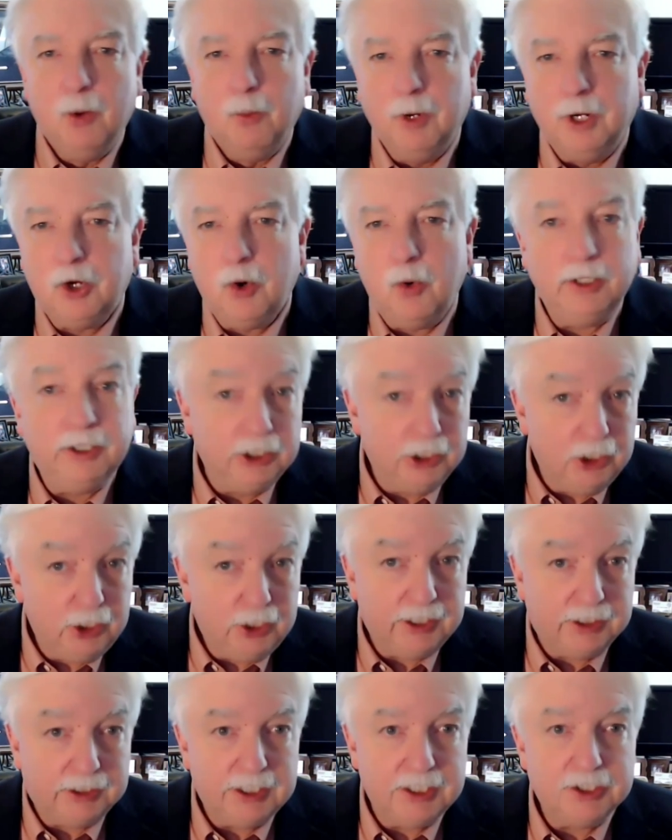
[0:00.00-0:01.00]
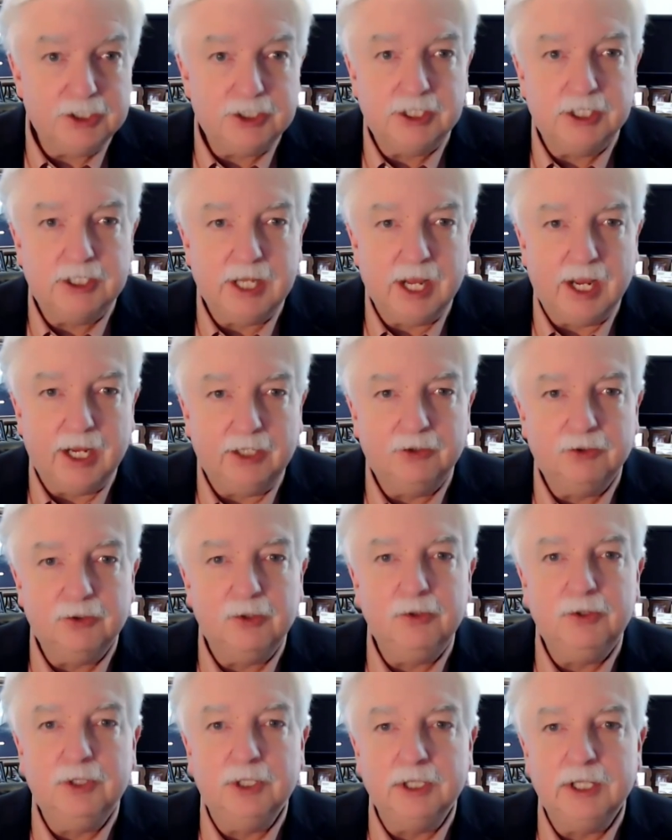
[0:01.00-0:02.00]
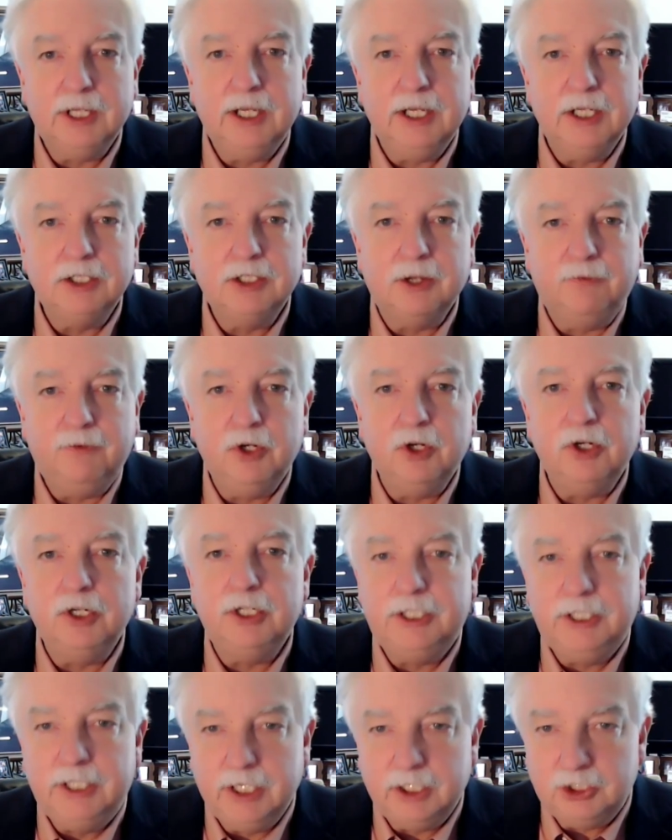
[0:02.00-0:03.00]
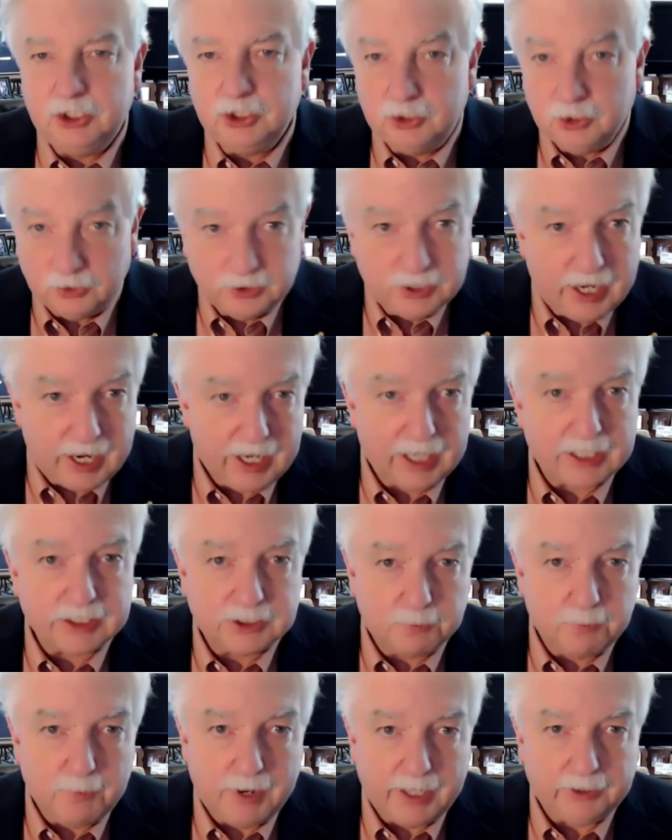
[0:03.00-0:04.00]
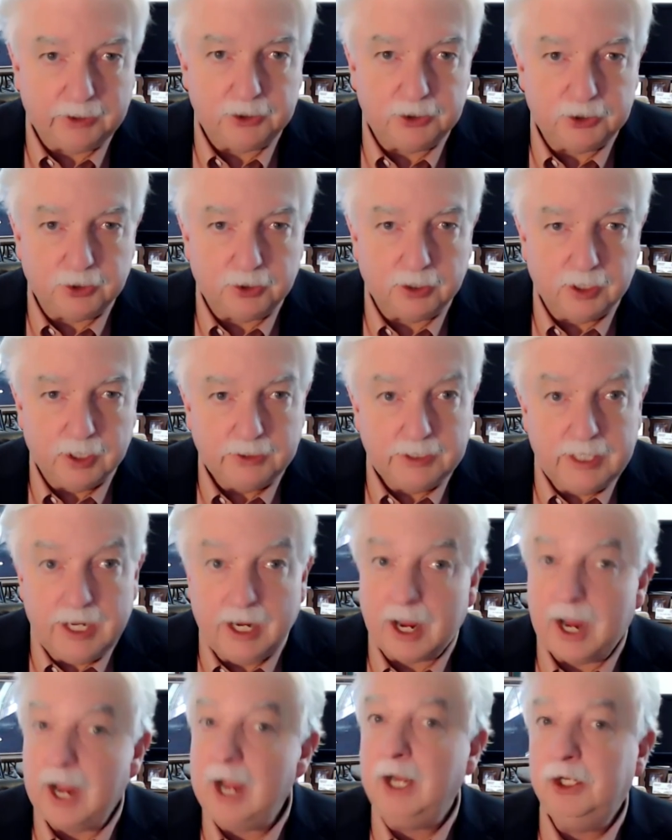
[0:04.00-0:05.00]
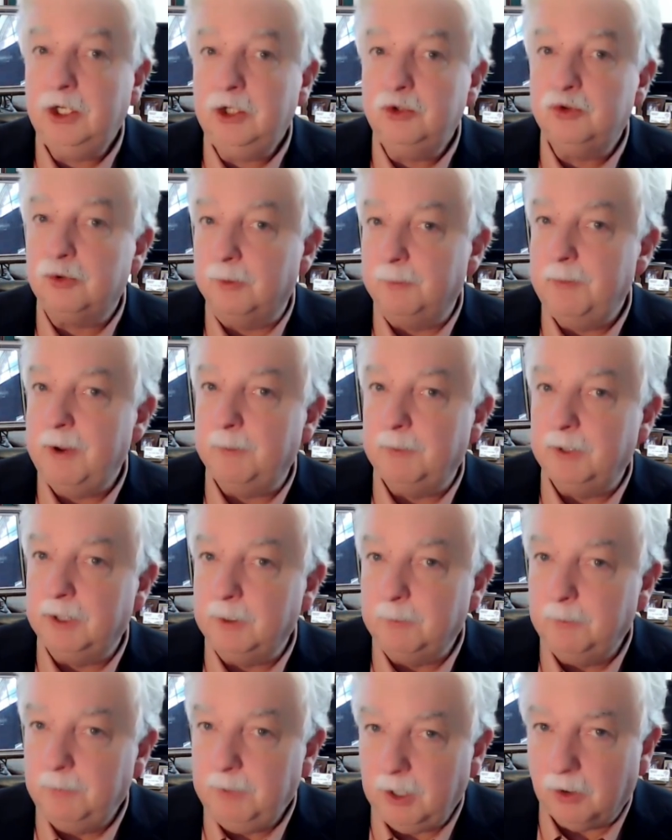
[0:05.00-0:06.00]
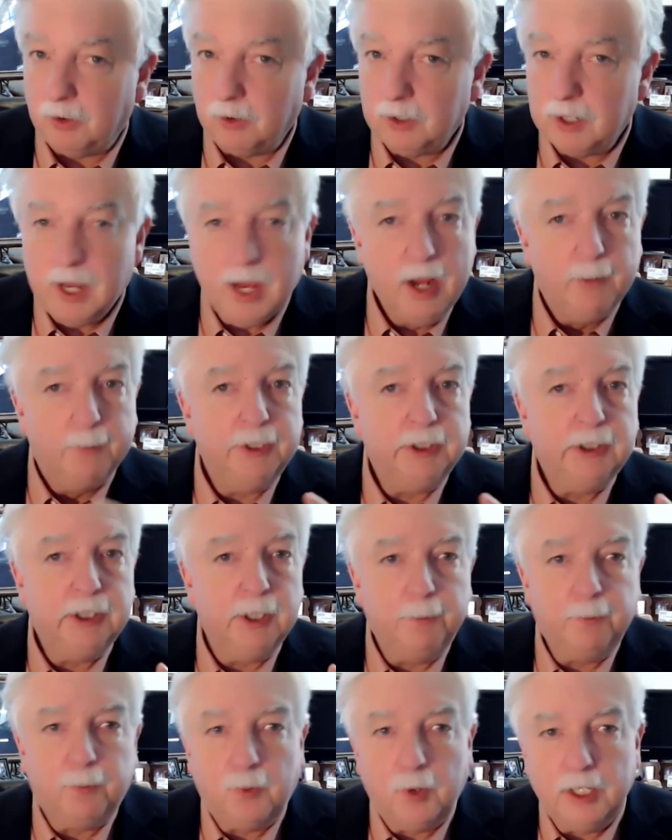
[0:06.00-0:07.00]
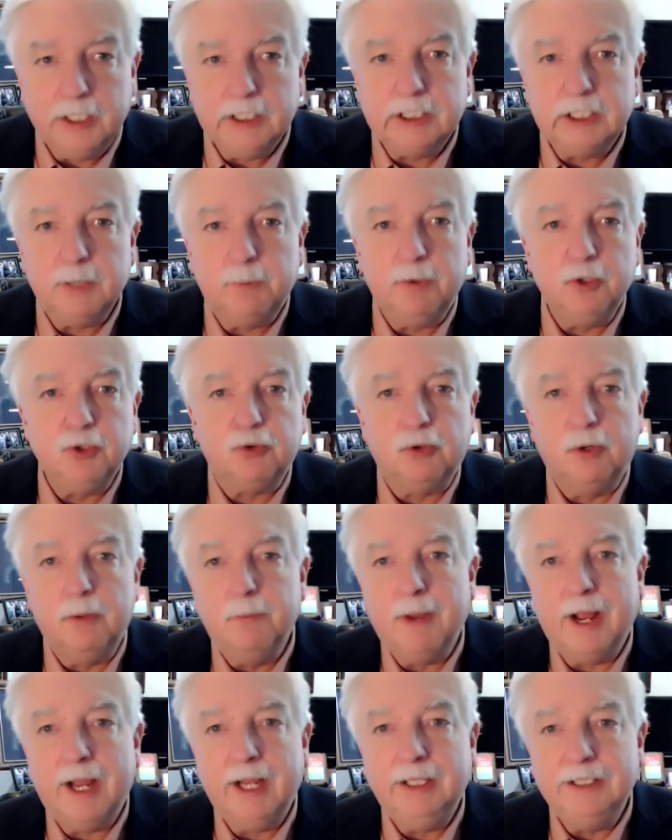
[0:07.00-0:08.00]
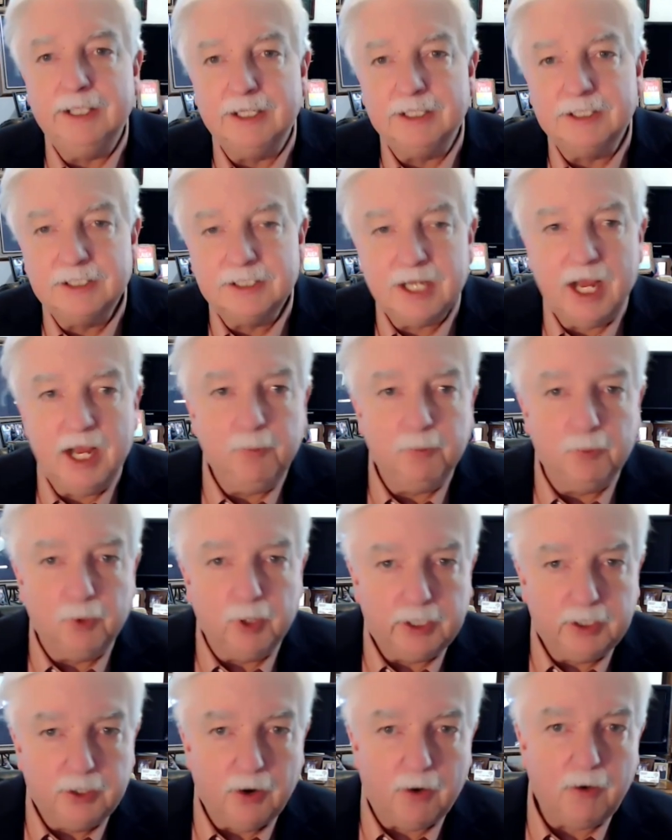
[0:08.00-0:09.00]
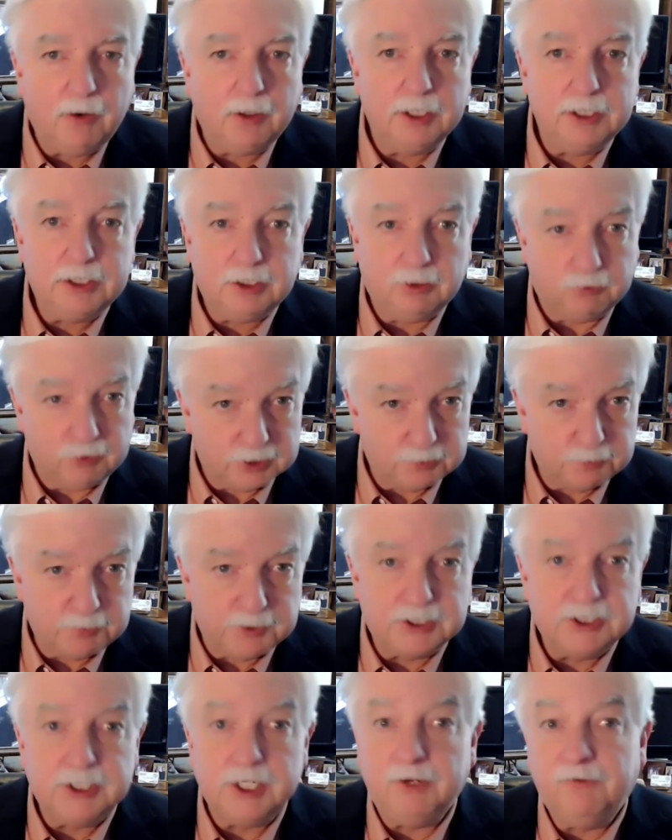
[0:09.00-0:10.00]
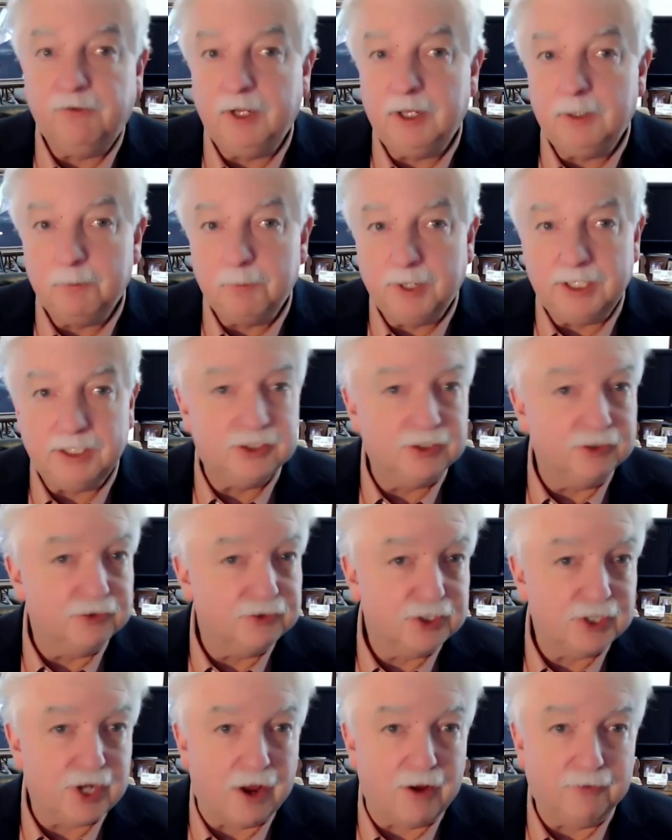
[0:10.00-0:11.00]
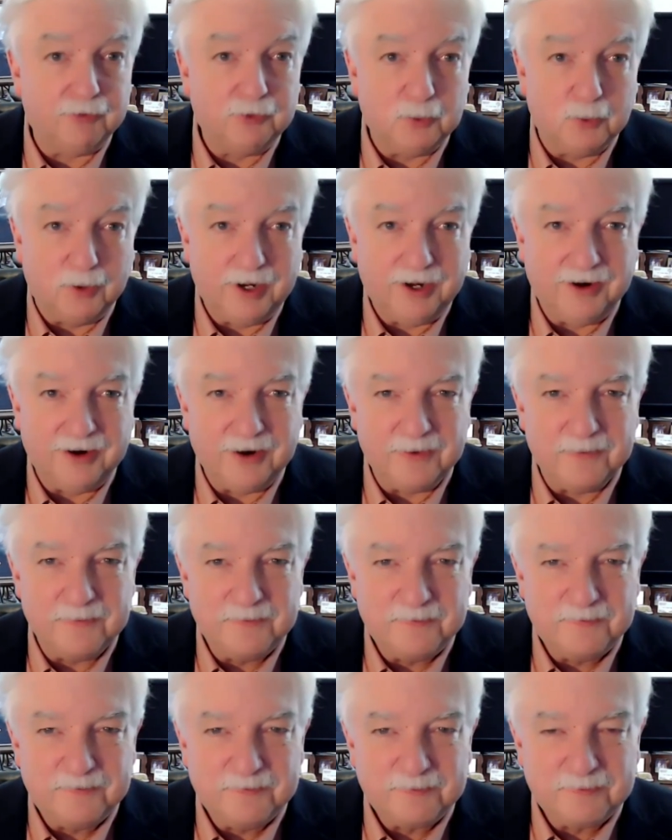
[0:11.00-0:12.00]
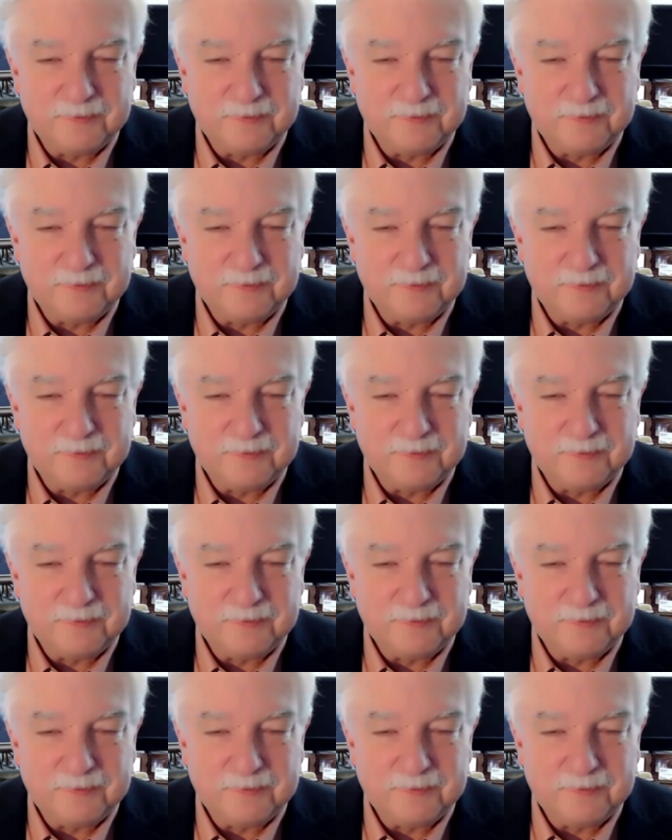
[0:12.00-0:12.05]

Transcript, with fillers: We're going to look at this today through the lens of your digital task manager. Now, I use Remember the Milk, but the principles remain the same regardless of the specific piece of software.